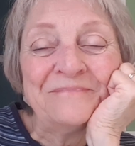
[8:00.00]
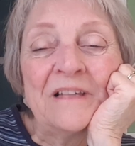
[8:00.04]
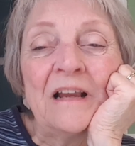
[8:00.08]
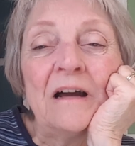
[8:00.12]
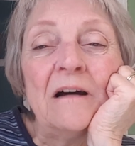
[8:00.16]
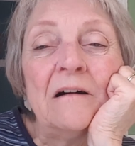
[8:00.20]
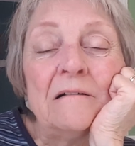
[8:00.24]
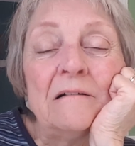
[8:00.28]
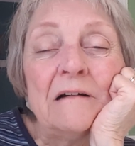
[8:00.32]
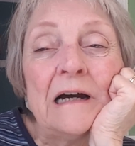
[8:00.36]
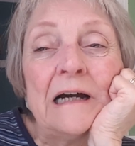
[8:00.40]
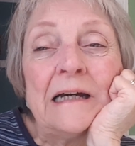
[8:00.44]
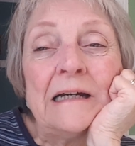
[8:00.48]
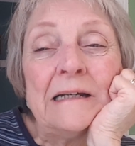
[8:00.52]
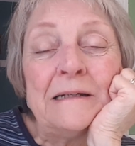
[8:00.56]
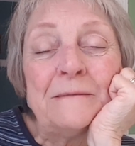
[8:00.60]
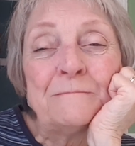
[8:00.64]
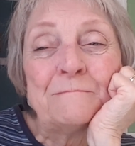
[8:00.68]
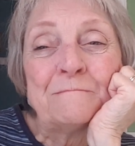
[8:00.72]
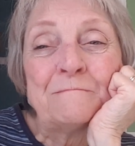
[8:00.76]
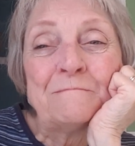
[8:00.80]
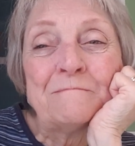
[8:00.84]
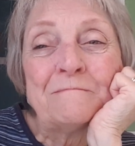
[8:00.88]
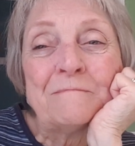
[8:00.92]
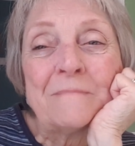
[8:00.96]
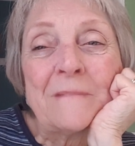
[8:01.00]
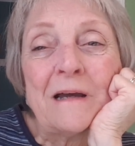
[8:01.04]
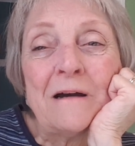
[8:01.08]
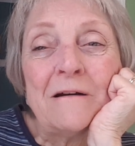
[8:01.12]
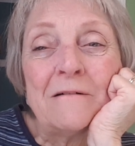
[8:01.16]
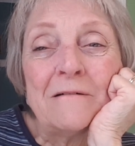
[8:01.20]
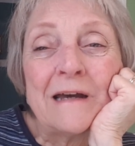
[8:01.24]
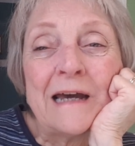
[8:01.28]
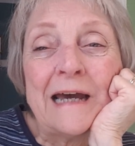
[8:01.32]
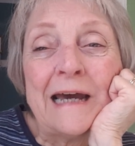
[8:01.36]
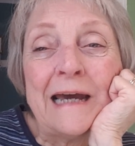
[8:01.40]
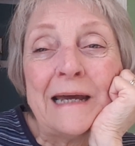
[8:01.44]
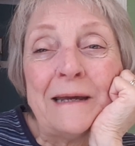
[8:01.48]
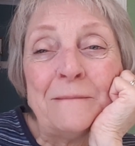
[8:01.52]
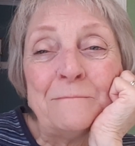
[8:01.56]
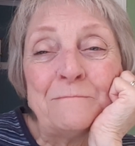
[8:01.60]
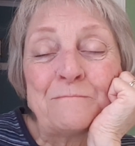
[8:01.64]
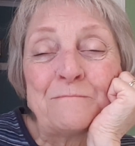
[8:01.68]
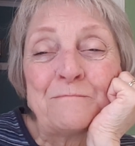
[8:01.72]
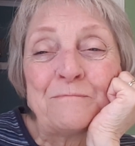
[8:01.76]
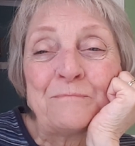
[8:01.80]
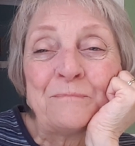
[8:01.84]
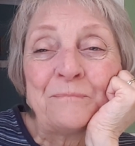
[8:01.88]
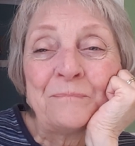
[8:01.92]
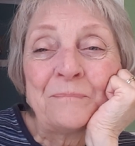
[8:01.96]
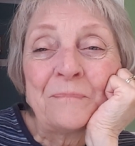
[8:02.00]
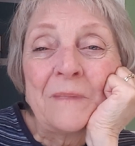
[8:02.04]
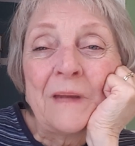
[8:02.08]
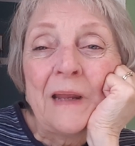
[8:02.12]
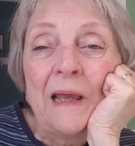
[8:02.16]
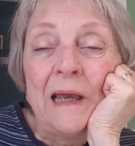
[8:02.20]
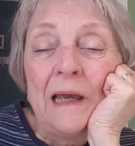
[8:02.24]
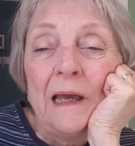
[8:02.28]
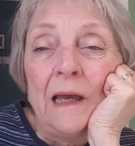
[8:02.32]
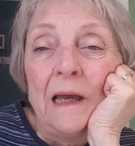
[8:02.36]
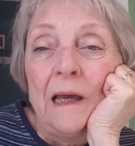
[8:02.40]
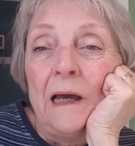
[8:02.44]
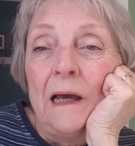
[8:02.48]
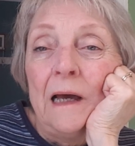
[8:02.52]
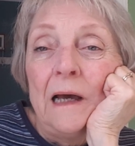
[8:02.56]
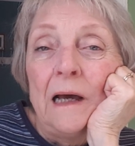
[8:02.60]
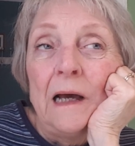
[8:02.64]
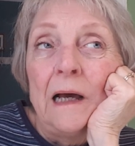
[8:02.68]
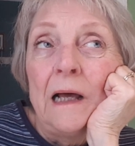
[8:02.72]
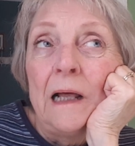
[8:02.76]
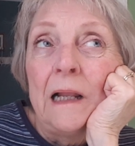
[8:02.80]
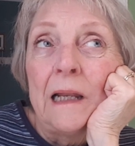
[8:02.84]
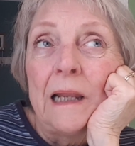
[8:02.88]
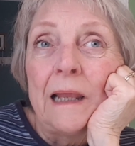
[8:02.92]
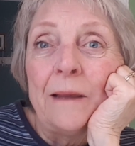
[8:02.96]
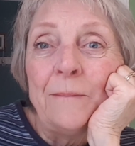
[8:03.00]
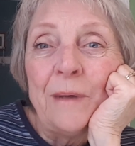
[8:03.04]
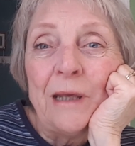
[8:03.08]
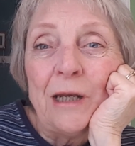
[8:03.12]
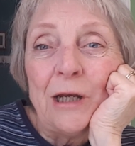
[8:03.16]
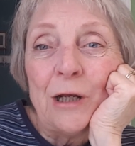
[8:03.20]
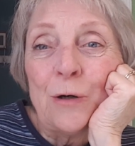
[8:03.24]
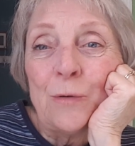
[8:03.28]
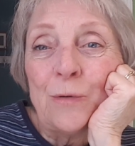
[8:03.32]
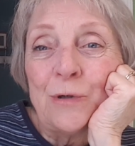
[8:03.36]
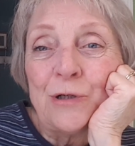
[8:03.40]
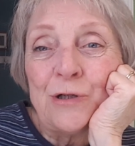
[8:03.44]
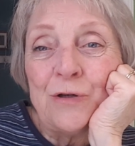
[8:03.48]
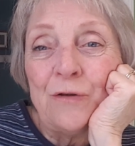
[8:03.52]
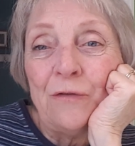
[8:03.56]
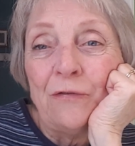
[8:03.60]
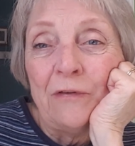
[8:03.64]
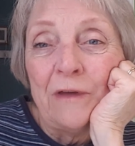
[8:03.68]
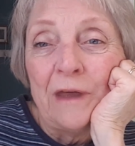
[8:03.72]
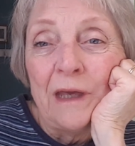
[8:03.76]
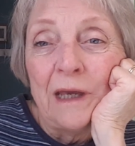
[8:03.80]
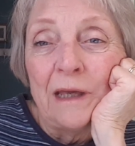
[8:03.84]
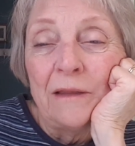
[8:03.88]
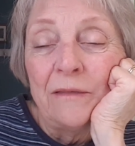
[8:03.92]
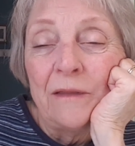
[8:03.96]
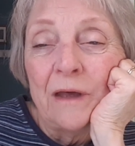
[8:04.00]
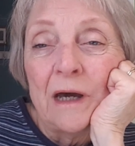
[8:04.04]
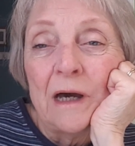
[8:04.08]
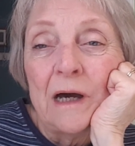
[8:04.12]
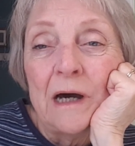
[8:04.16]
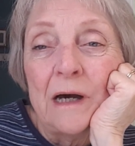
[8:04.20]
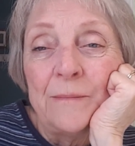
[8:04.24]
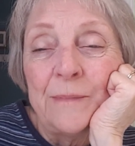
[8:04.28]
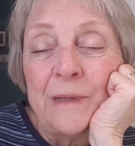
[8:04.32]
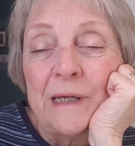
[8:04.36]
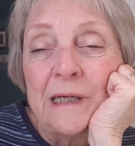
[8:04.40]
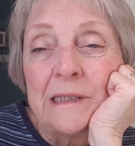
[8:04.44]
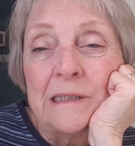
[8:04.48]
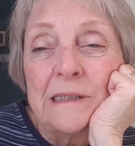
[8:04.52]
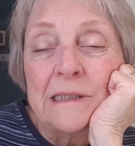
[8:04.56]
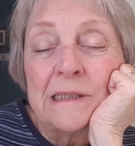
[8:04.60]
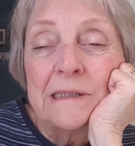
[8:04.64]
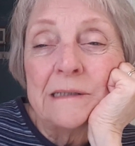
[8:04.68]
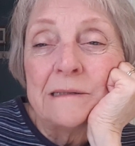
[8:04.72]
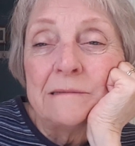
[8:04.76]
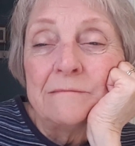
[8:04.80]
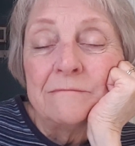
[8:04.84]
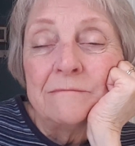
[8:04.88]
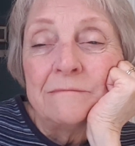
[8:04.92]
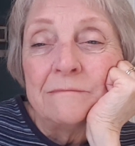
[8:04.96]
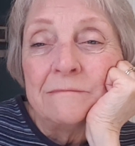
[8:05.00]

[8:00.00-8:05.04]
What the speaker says: All right. Okay. Let me know what you think in the comments.